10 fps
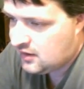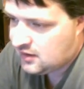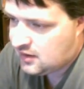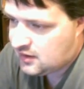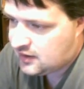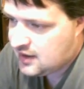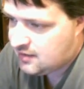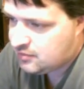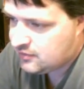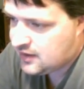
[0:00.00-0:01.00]
on
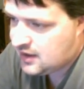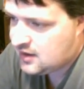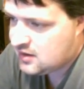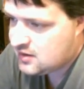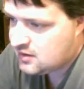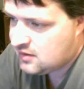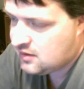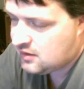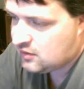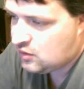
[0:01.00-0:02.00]
capital gains,
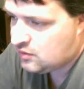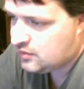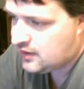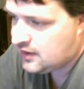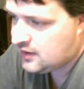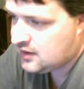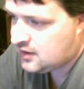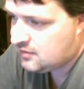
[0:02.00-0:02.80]
corporate income,